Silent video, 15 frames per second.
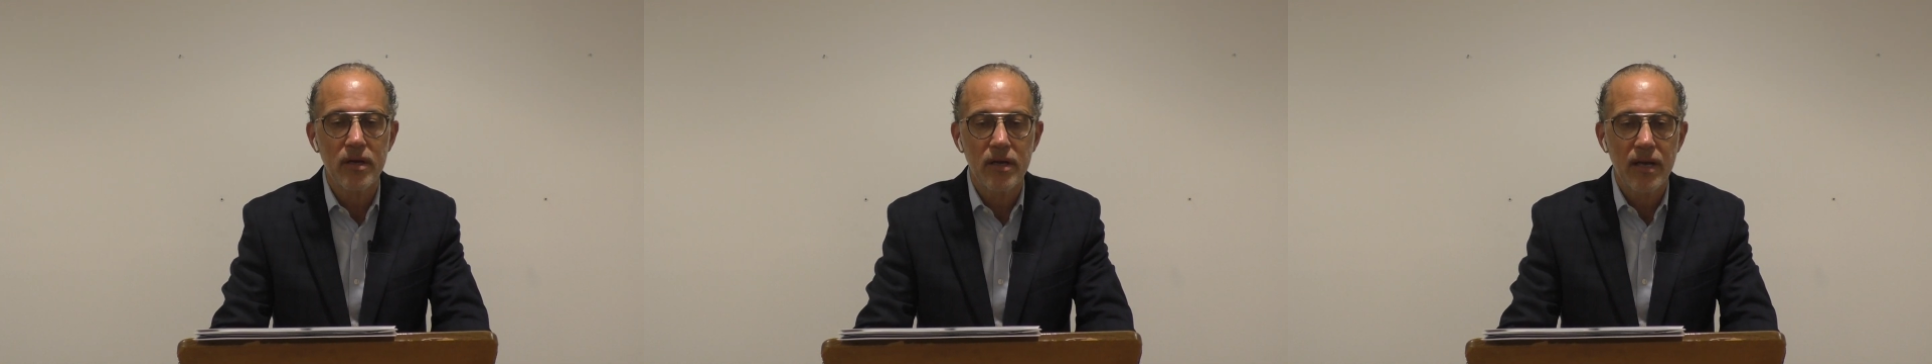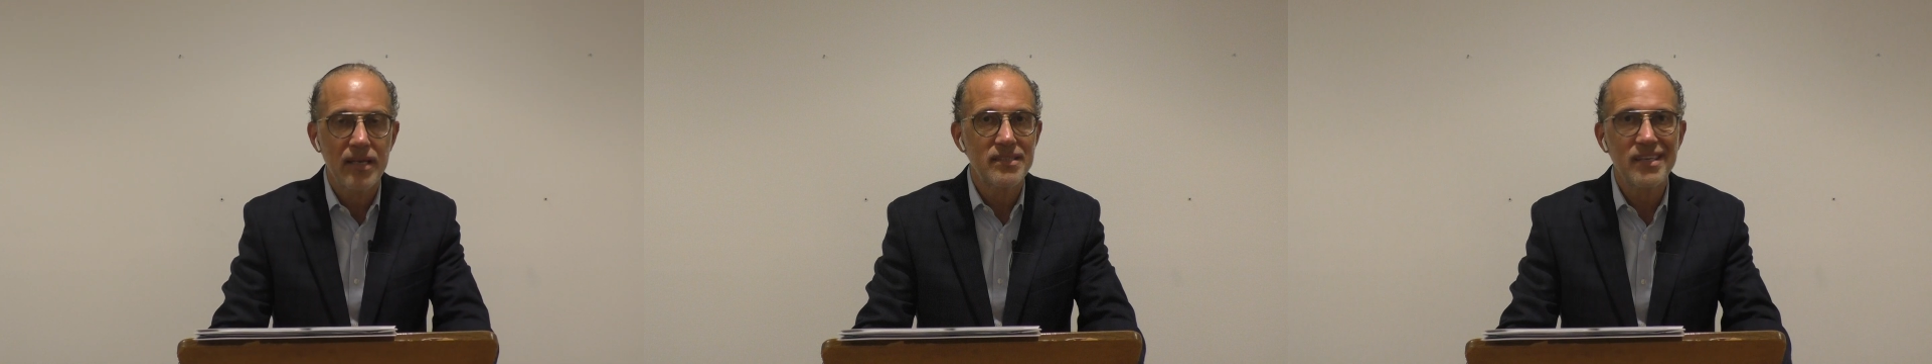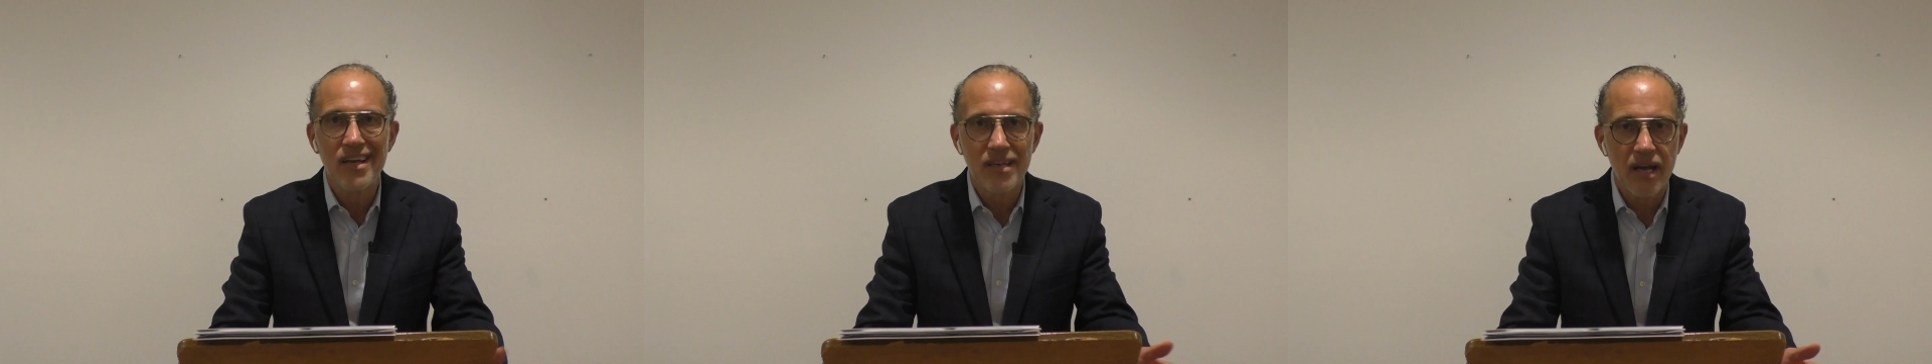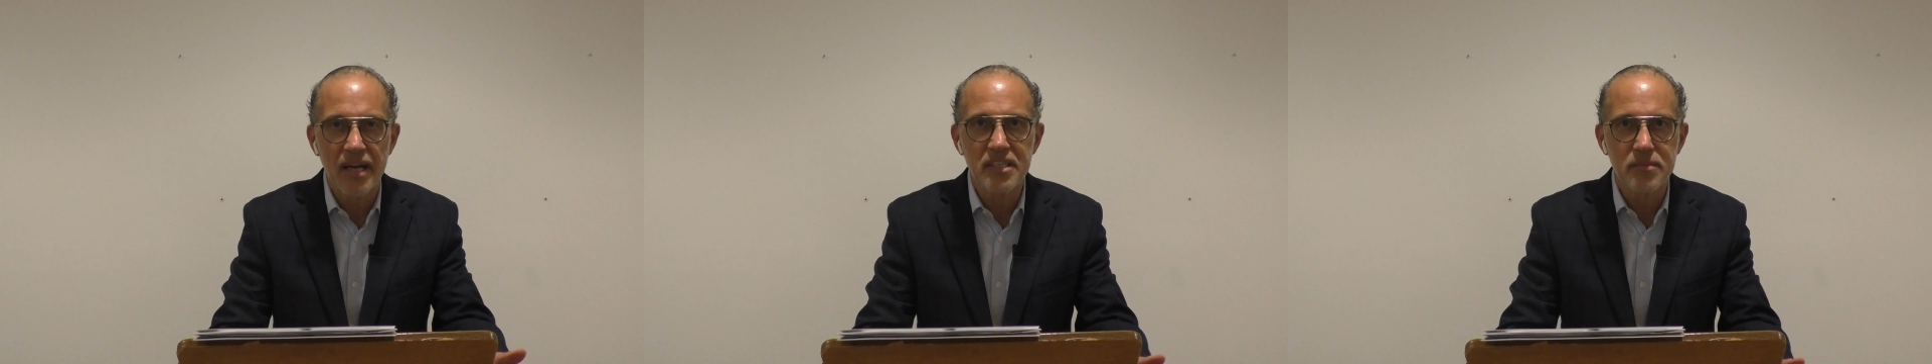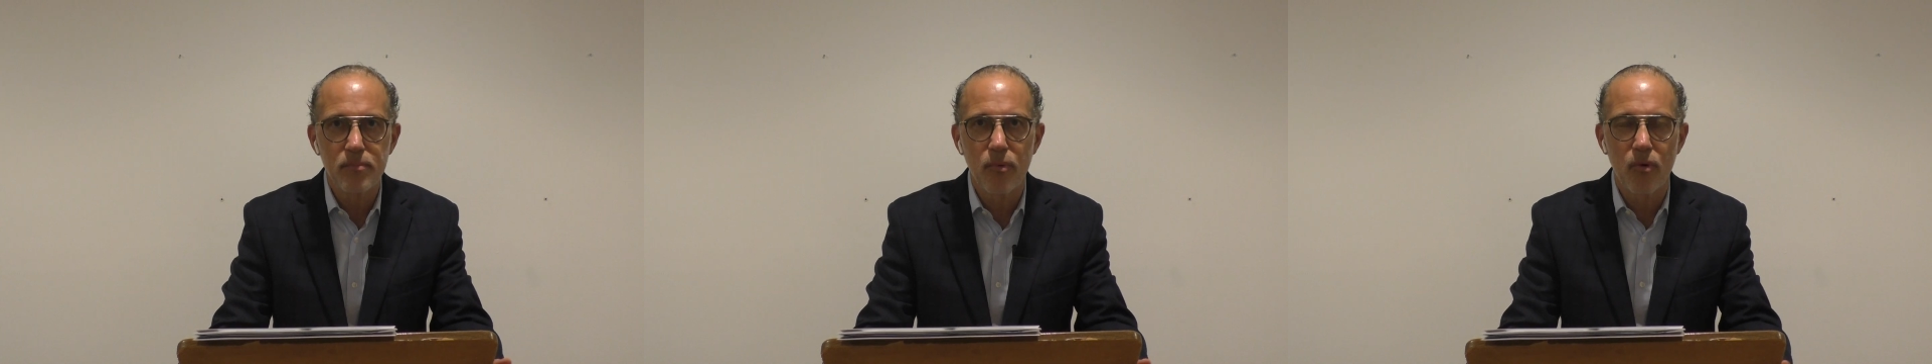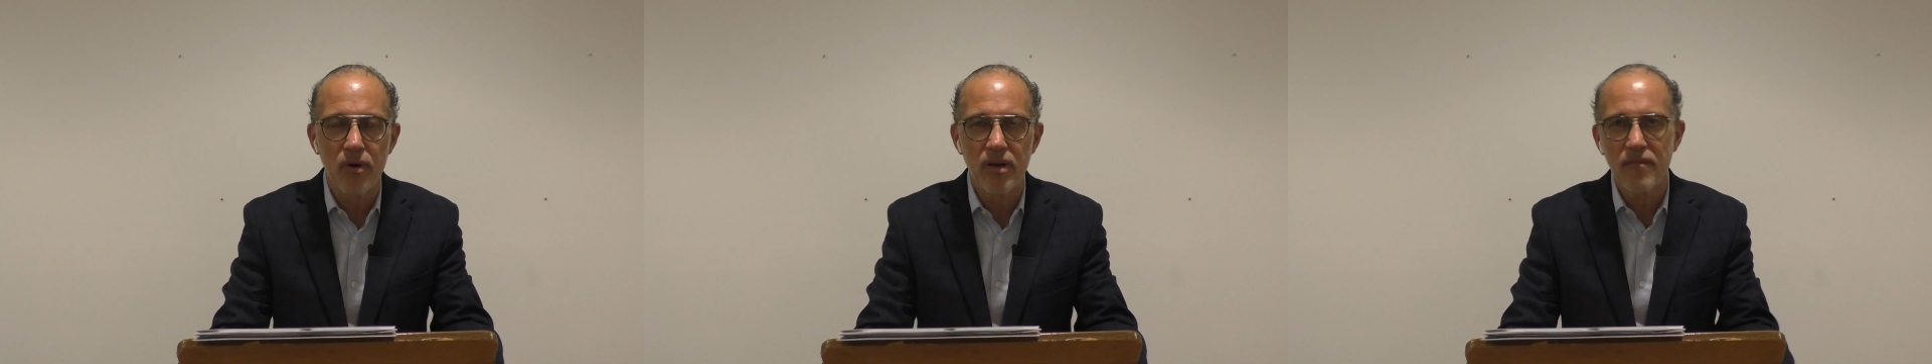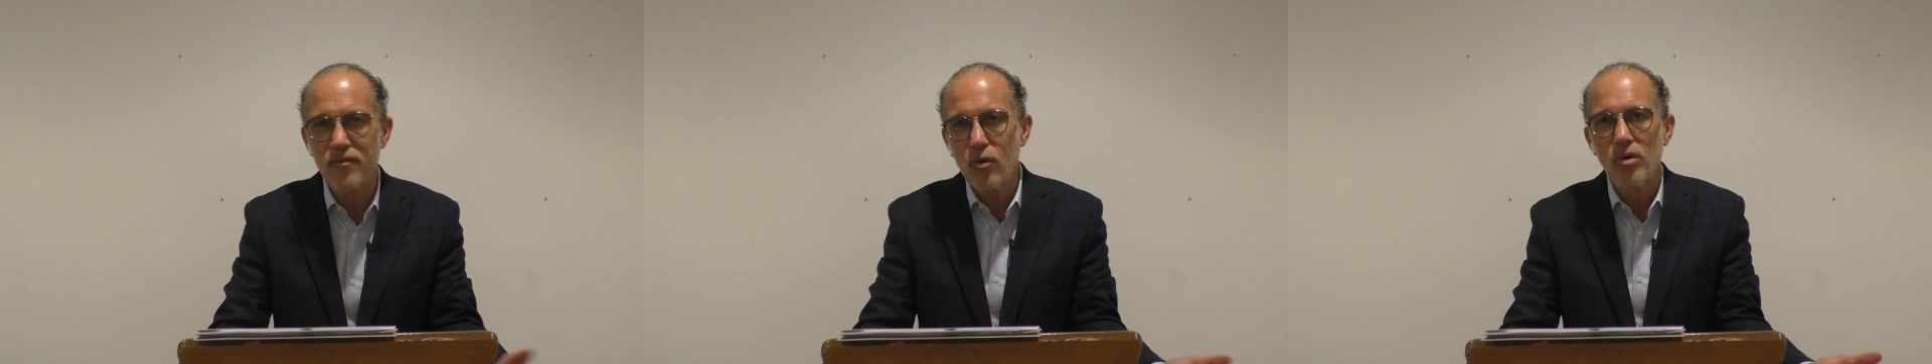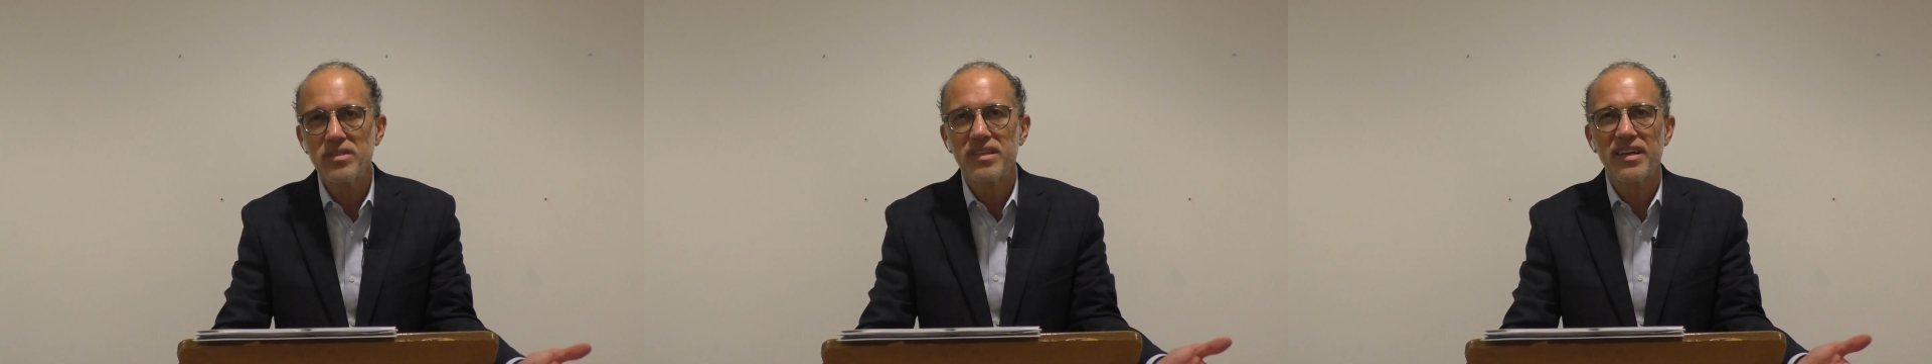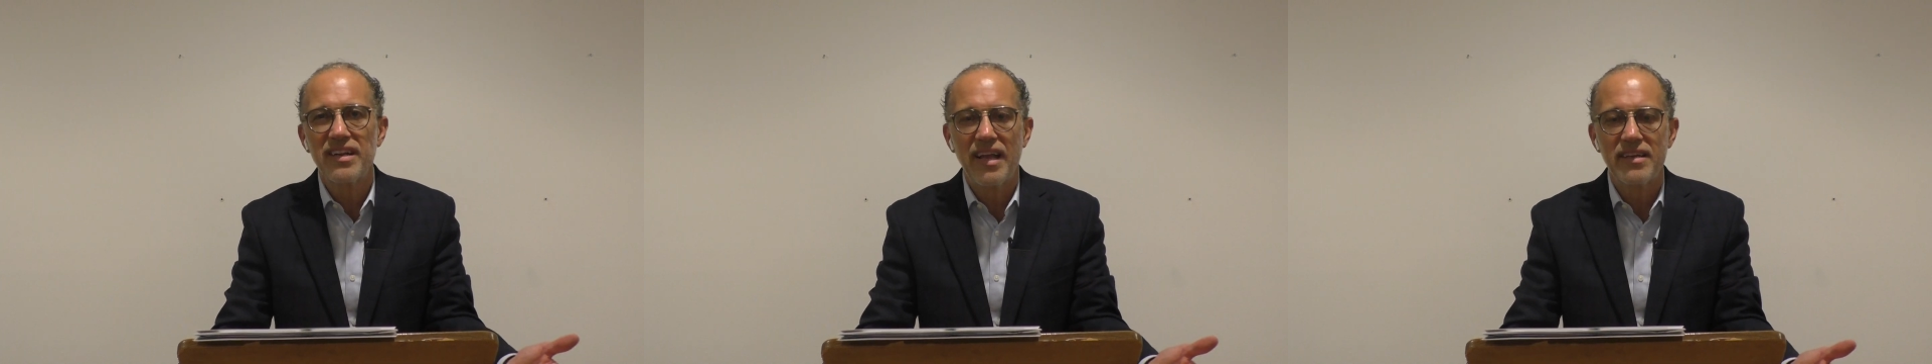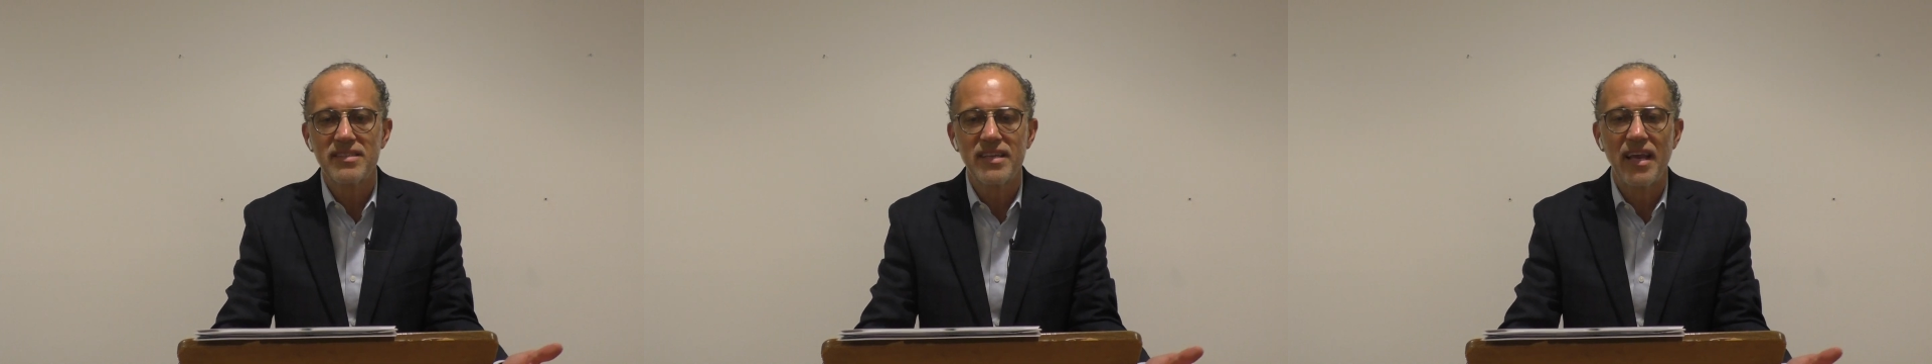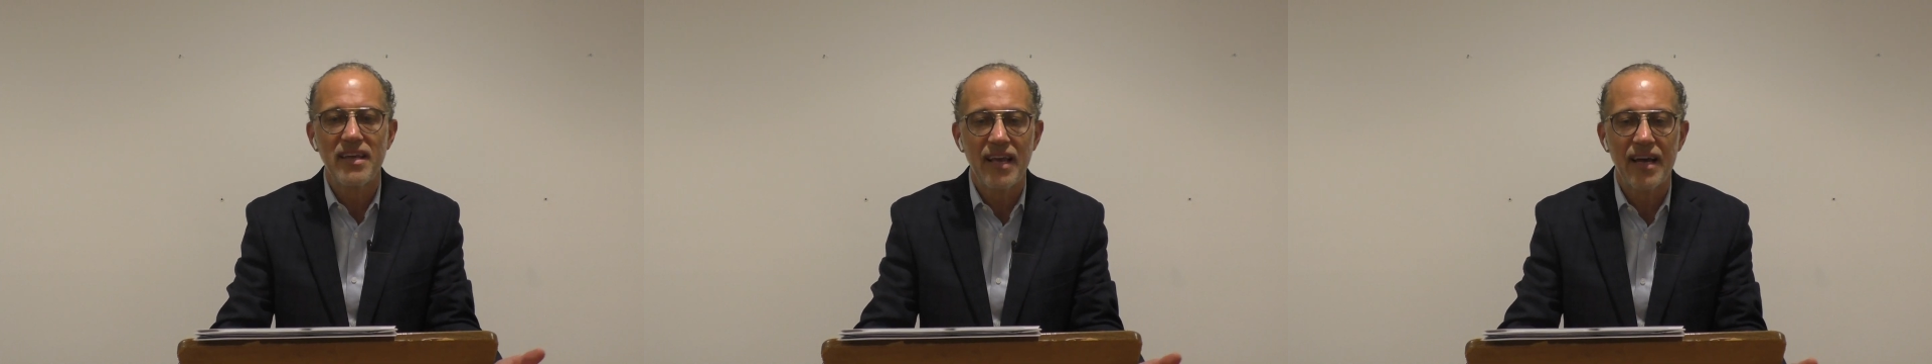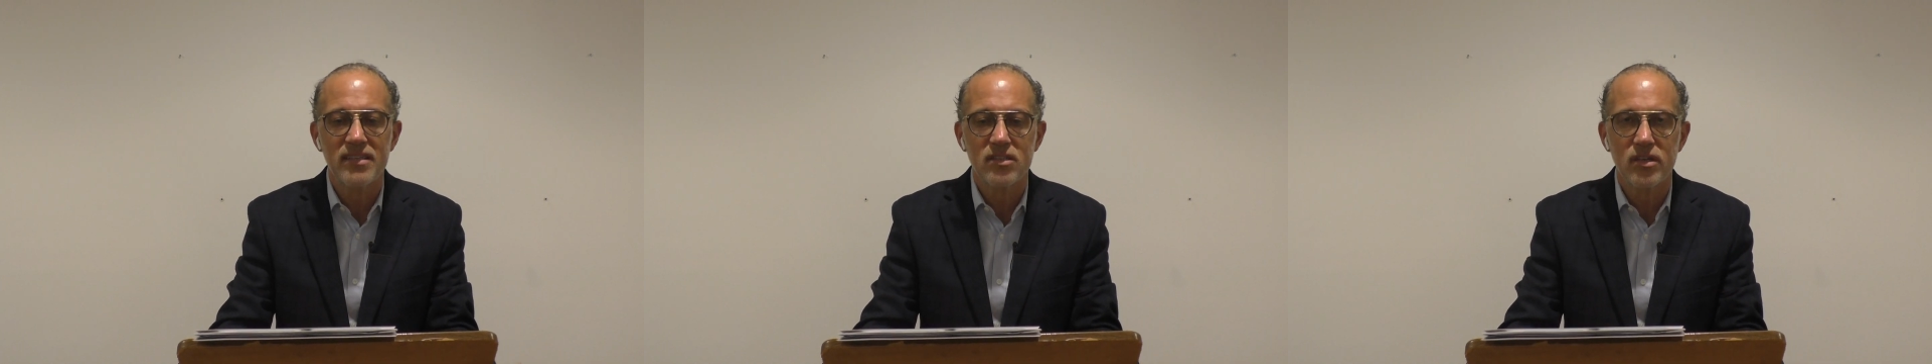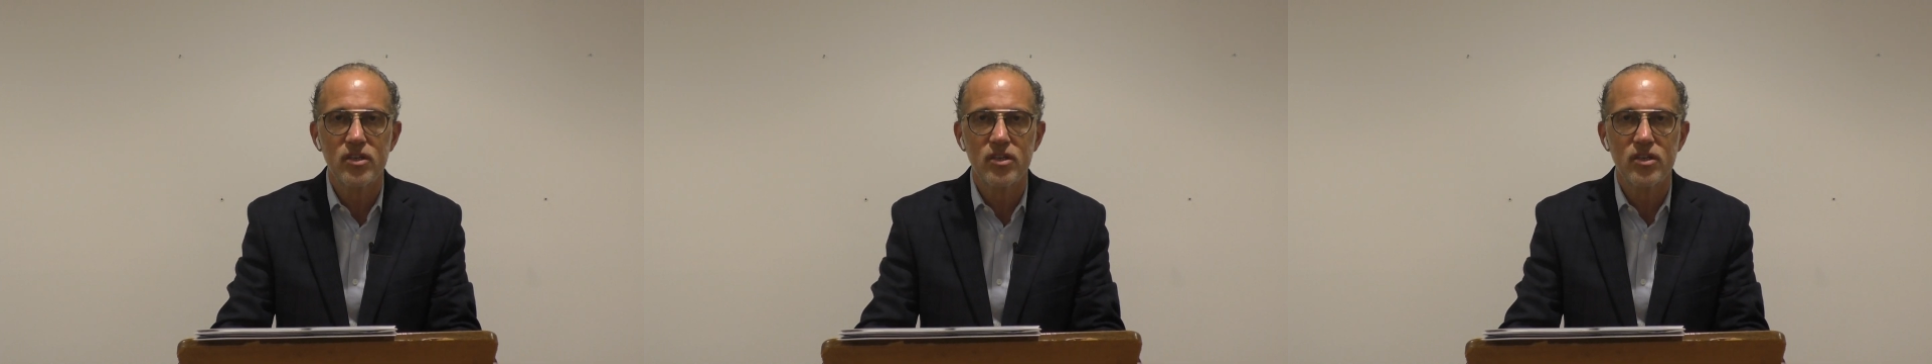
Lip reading: Is he a nice boy? Of course they're going to say yes.